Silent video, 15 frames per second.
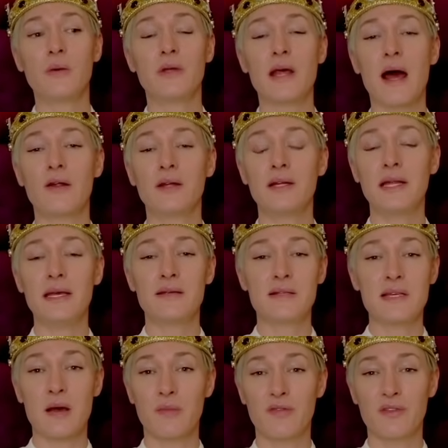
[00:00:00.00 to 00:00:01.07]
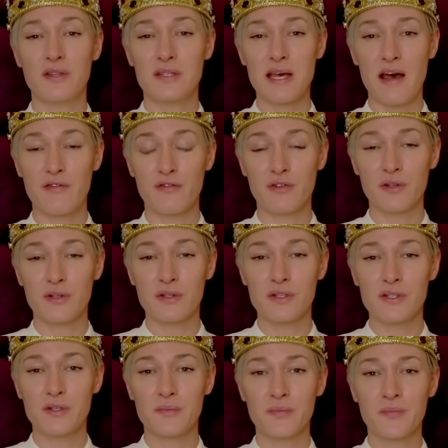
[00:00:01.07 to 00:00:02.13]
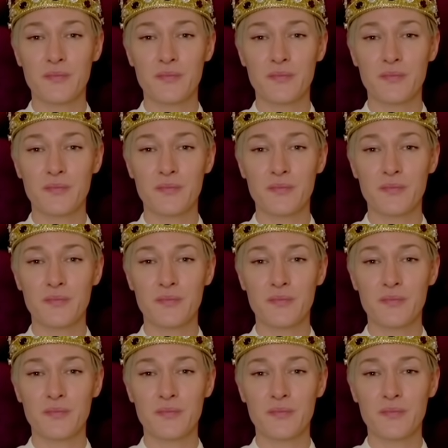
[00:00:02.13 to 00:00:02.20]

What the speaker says: without at least some of the deference,